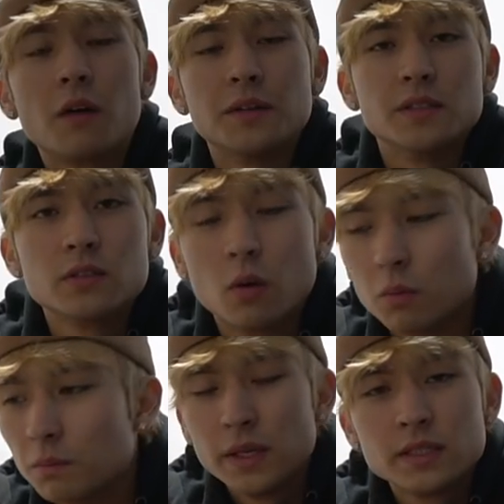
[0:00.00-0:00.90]
All right, so
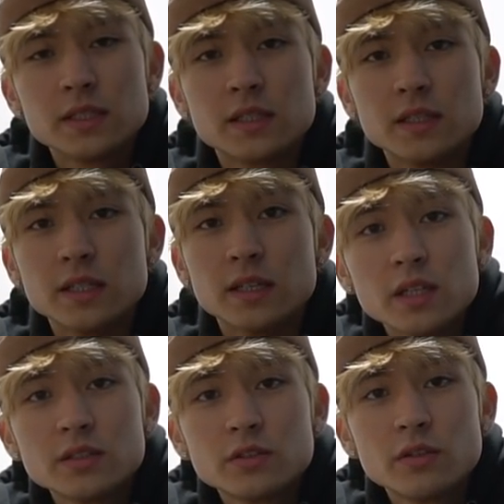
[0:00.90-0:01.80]
basically,
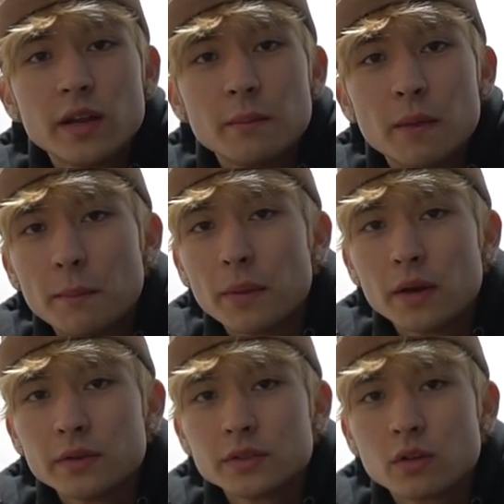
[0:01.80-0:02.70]
yesterday my
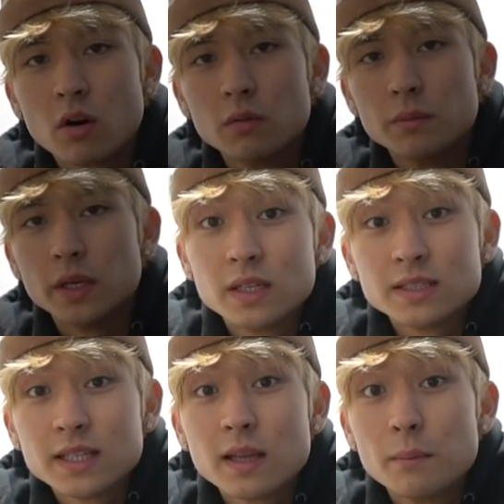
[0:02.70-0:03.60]
parents called me. They
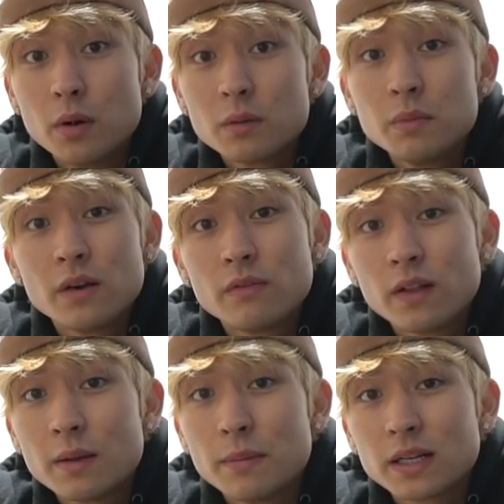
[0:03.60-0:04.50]
said they booked me a
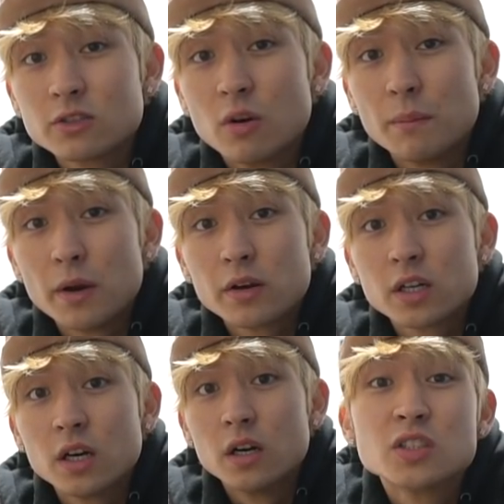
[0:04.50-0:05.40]
flight back to
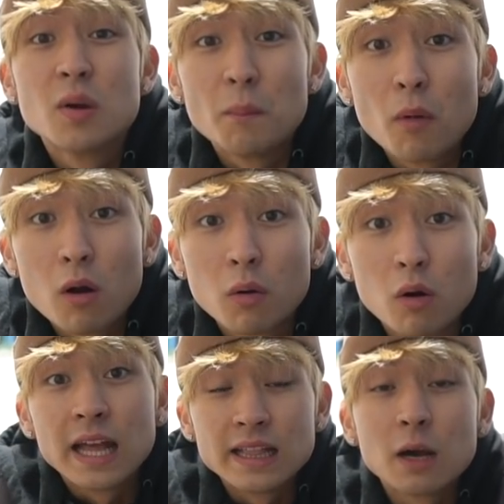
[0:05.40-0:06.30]
America
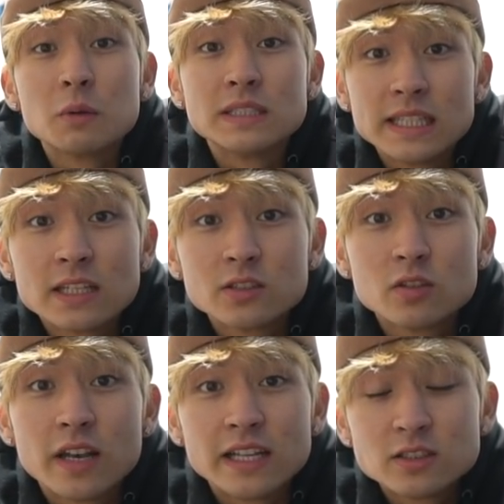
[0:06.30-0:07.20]
tomorrow, and that was
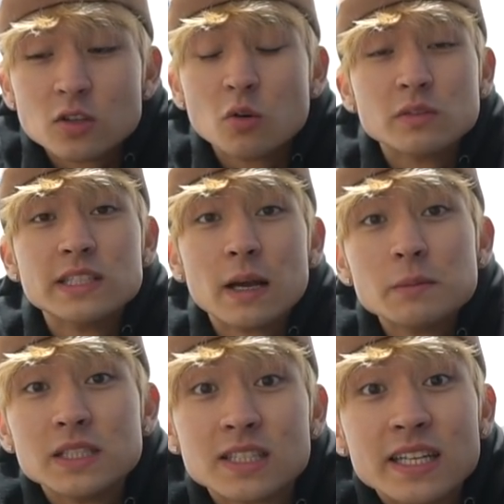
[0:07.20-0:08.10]
yesterday. So that
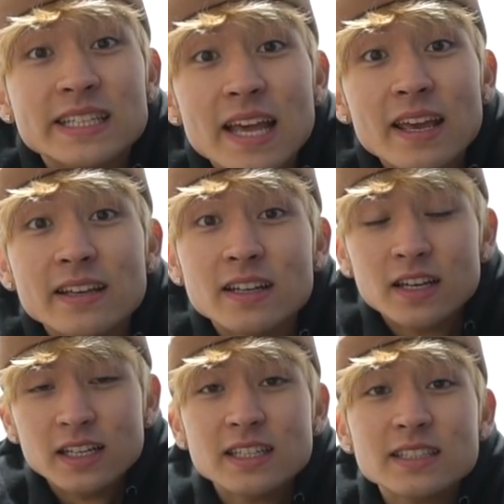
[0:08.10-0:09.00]
means today
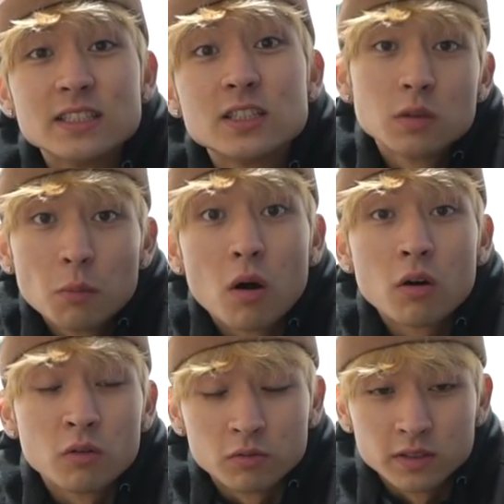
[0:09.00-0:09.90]
is
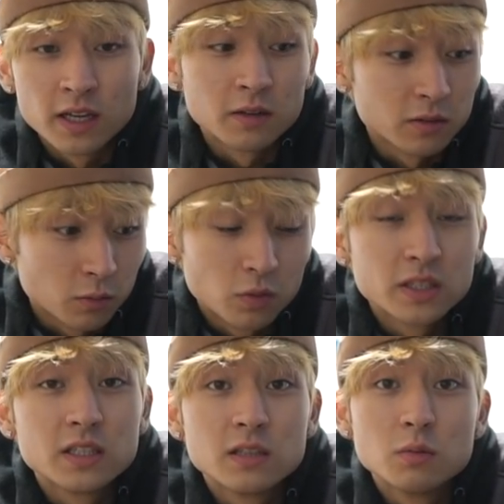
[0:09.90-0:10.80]
tomorrow. That
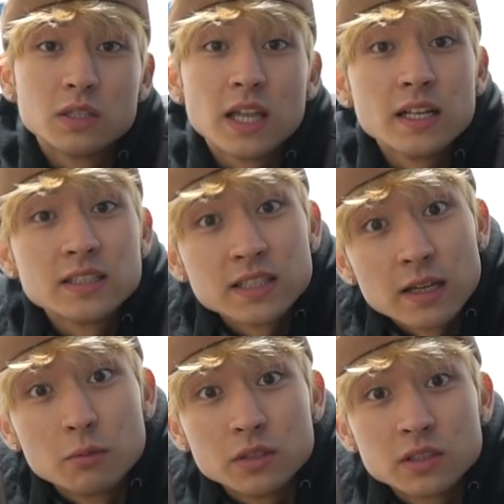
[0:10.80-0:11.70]
what they
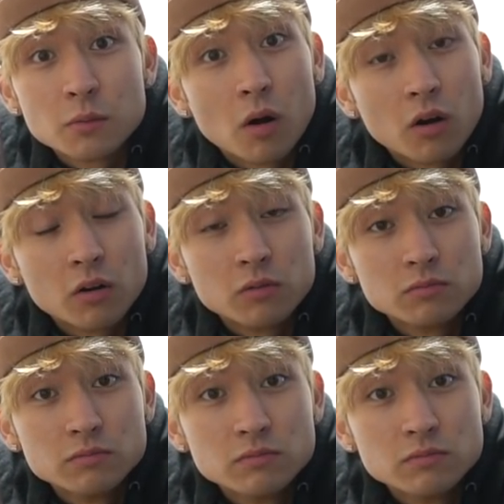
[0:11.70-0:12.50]
said was tomorrow.